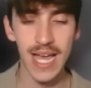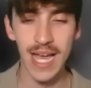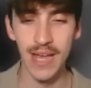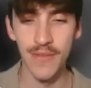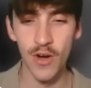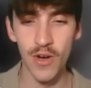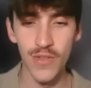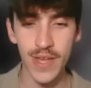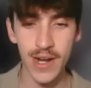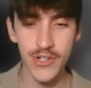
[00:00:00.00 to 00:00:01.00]
I have all
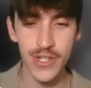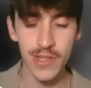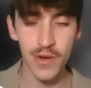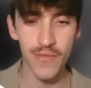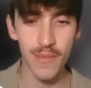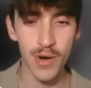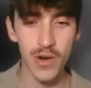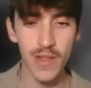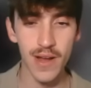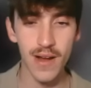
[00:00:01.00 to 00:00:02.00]
the energy loaded from
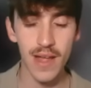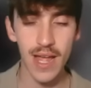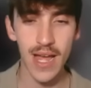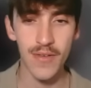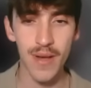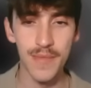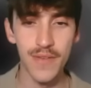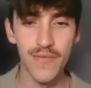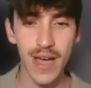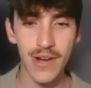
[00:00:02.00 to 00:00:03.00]
earlier. I grab the
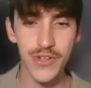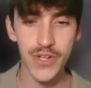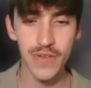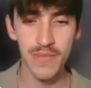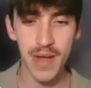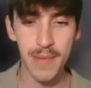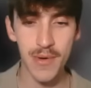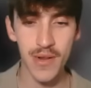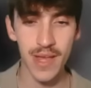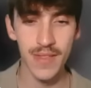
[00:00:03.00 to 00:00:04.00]
final shield from my
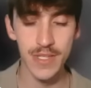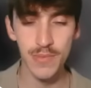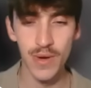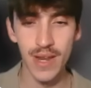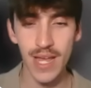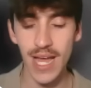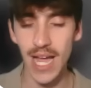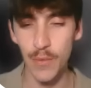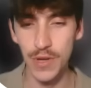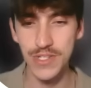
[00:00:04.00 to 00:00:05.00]
opponent. At this point,
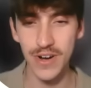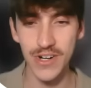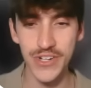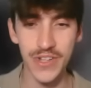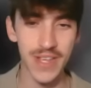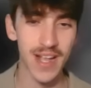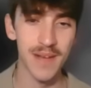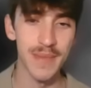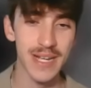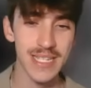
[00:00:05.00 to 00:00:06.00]
I will start shielding
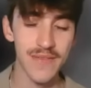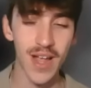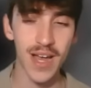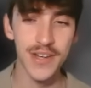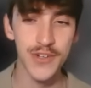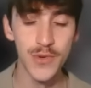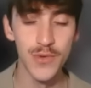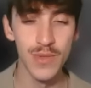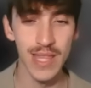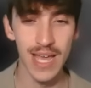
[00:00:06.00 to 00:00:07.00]
up because I've got
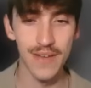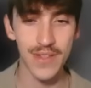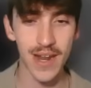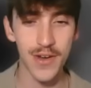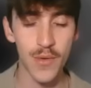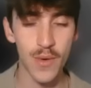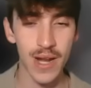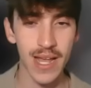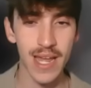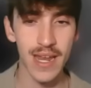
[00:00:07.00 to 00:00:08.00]
2 left and I don't want
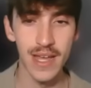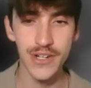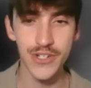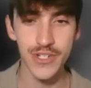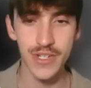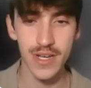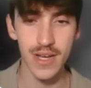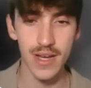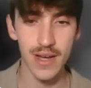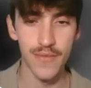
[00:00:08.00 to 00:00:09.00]
to get just
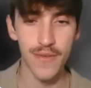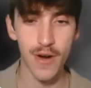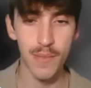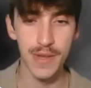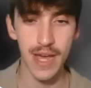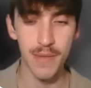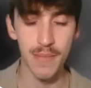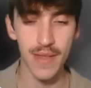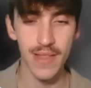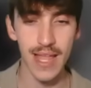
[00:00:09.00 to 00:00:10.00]
farmed down
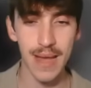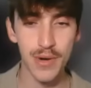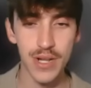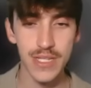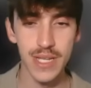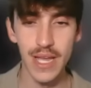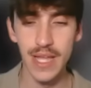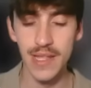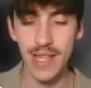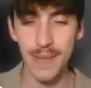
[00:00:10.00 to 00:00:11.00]
by the Lapras.
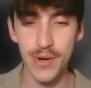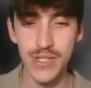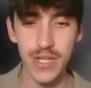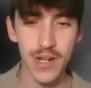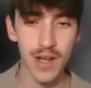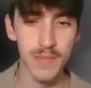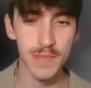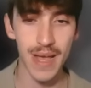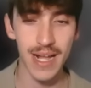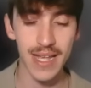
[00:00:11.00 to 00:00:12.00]
The Lapras comes
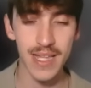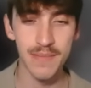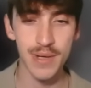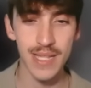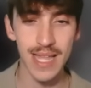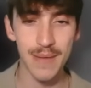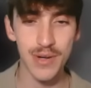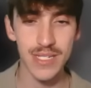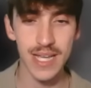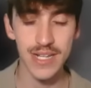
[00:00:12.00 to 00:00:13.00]
back in, but
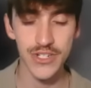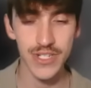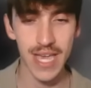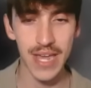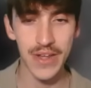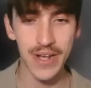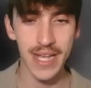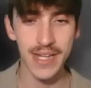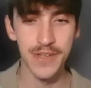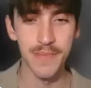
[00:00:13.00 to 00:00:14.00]
Lapras just cannot
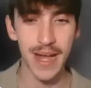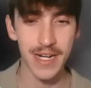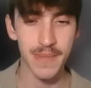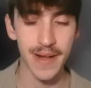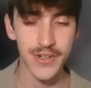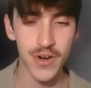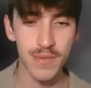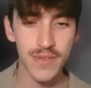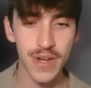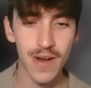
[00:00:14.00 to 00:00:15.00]
get to back-to-back charge
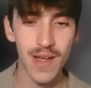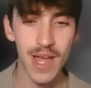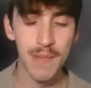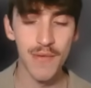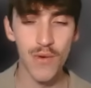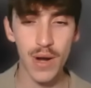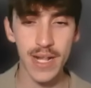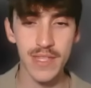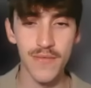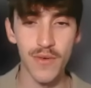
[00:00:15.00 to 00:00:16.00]
moves here before I
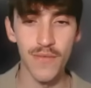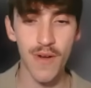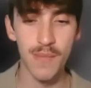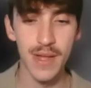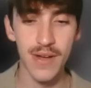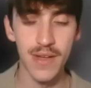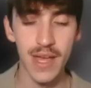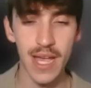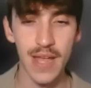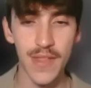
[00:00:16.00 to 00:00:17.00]
get the full farm down,
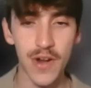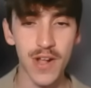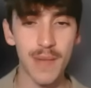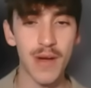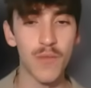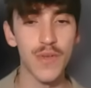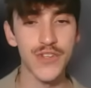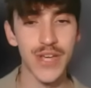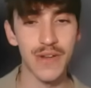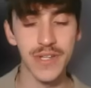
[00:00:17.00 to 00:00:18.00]
and then I'll come out with a
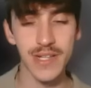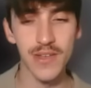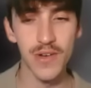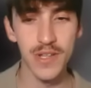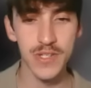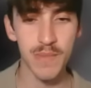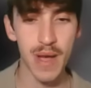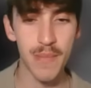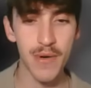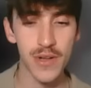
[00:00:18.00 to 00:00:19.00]
Shadow Sneak loaded, so
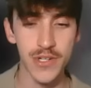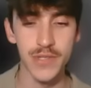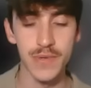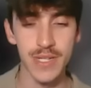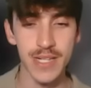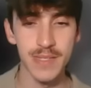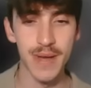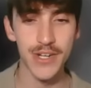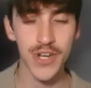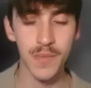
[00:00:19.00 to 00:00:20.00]
my opponent just resigns the
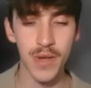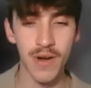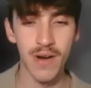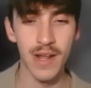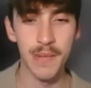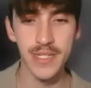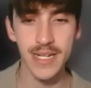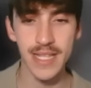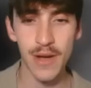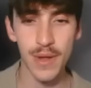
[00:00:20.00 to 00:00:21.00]
match and we are able to
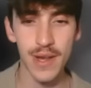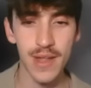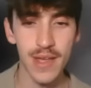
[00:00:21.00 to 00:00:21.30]
take that win.